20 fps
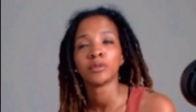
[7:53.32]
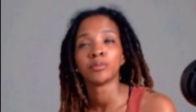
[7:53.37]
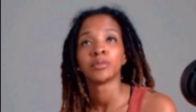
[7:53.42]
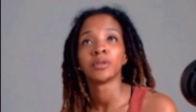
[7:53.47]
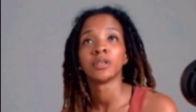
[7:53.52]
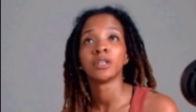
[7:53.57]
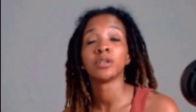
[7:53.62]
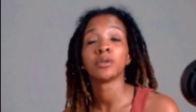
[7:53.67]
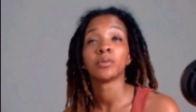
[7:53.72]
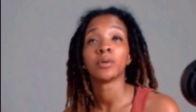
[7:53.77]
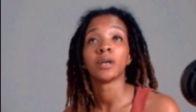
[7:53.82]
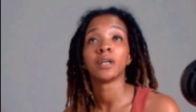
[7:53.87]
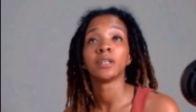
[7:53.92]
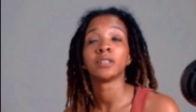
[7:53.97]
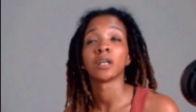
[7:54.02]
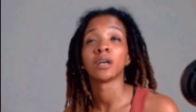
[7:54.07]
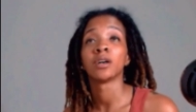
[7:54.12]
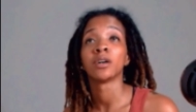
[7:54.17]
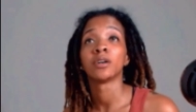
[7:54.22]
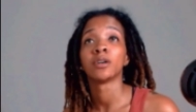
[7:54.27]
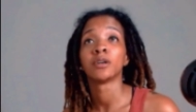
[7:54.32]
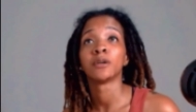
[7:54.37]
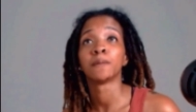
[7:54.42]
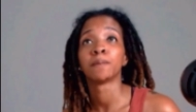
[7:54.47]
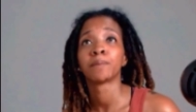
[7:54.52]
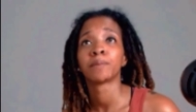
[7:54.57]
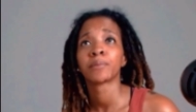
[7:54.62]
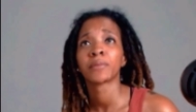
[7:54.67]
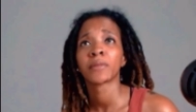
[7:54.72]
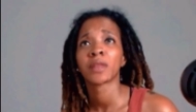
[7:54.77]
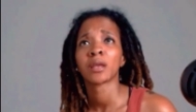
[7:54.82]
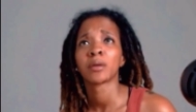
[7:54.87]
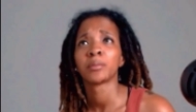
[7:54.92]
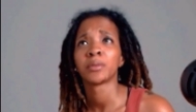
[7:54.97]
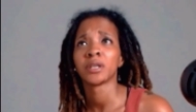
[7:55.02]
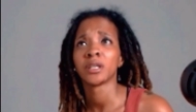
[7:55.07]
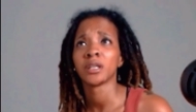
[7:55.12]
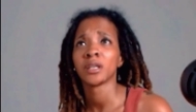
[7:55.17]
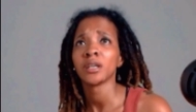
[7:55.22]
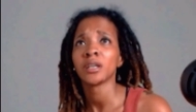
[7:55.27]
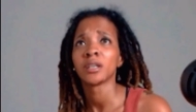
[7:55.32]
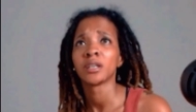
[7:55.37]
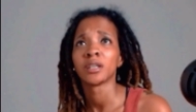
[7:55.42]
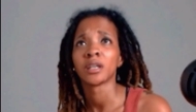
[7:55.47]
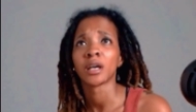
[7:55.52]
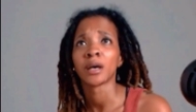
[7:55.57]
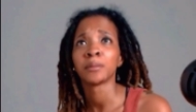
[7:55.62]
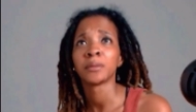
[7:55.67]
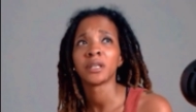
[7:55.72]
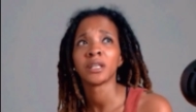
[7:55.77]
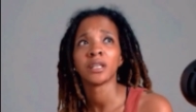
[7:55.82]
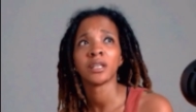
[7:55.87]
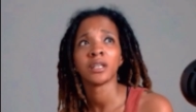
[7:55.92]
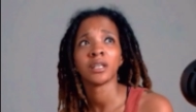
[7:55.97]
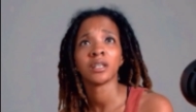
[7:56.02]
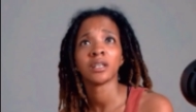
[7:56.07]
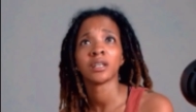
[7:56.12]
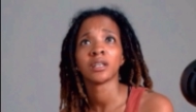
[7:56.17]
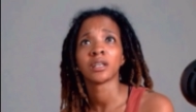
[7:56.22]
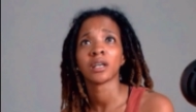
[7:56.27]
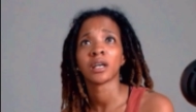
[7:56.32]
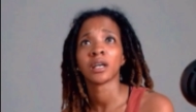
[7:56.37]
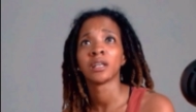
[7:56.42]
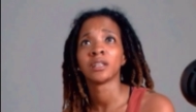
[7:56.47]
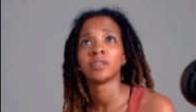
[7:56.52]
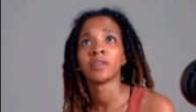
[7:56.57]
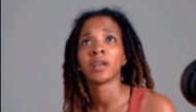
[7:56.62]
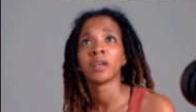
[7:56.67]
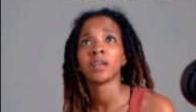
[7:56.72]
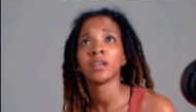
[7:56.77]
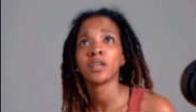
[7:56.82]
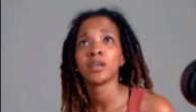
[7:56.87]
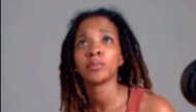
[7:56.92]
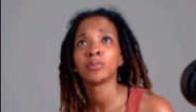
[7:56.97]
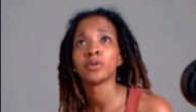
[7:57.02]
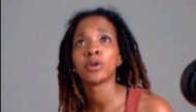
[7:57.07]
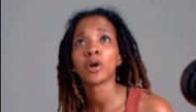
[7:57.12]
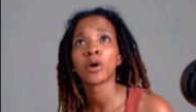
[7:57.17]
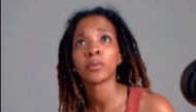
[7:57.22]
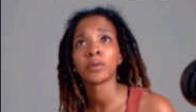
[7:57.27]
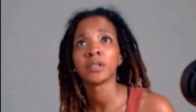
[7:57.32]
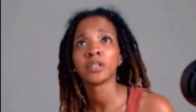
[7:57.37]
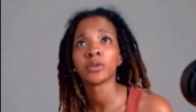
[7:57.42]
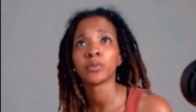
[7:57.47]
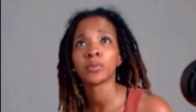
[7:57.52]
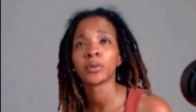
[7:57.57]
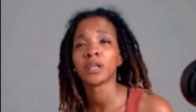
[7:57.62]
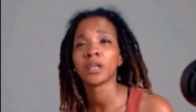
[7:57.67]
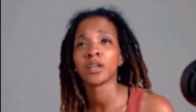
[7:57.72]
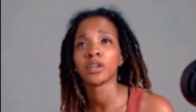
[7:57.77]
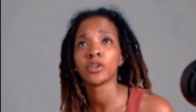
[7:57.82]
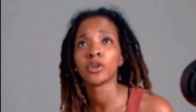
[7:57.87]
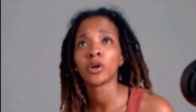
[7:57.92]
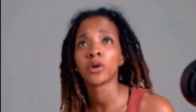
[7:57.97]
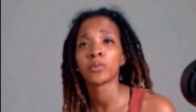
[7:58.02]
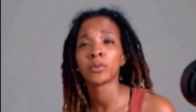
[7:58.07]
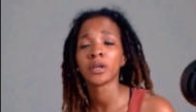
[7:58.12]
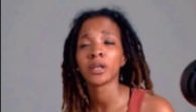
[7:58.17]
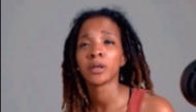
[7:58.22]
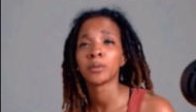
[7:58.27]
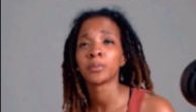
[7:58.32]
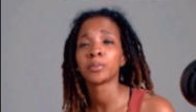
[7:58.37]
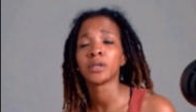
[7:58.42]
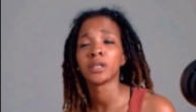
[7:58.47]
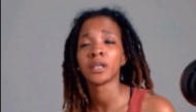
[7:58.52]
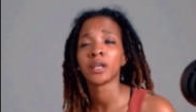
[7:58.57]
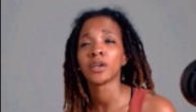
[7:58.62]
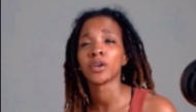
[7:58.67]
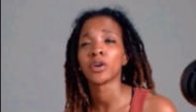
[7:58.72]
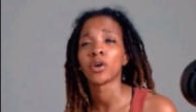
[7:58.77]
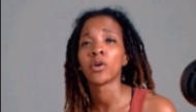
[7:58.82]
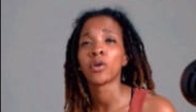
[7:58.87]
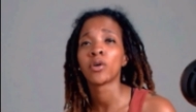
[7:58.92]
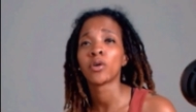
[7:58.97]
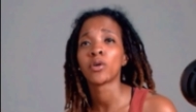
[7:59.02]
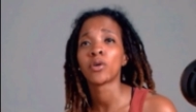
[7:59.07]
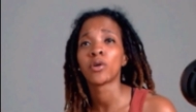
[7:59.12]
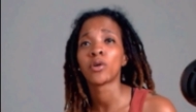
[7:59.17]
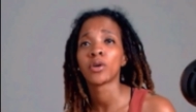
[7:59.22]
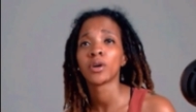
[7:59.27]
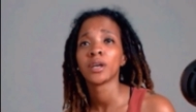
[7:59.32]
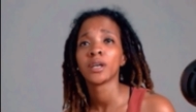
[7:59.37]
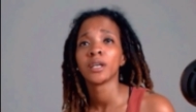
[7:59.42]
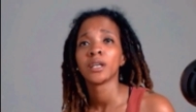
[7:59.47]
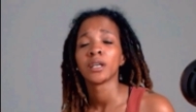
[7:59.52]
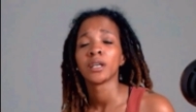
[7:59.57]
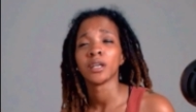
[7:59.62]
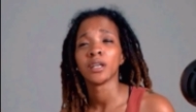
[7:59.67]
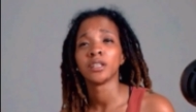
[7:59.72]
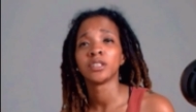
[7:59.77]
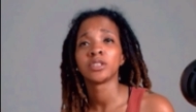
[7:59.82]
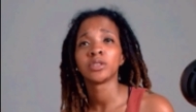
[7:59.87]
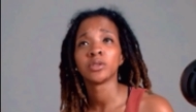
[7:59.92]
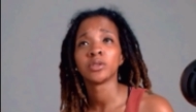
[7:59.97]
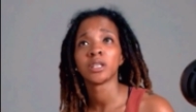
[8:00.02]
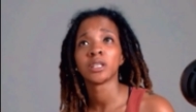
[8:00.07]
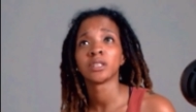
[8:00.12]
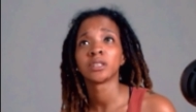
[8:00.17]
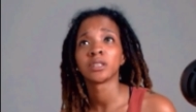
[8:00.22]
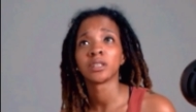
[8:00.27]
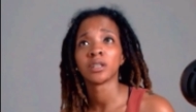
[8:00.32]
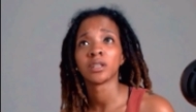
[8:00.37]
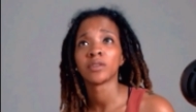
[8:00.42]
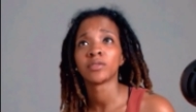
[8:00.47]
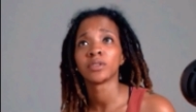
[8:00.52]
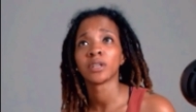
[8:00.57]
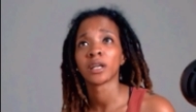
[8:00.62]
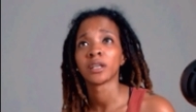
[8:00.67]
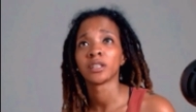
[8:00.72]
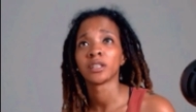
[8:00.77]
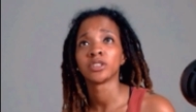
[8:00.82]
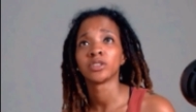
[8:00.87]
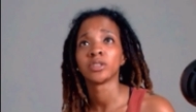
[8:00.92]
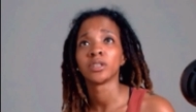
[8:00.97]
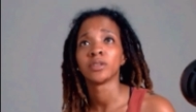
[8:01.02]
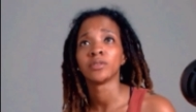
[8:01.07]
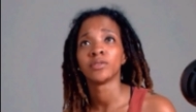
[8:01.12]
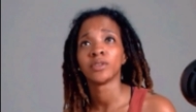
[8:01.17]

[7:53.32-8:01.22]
But anyways, but yeah, I mean, if they keep going the way they're going and putting it all into their stuff, like into their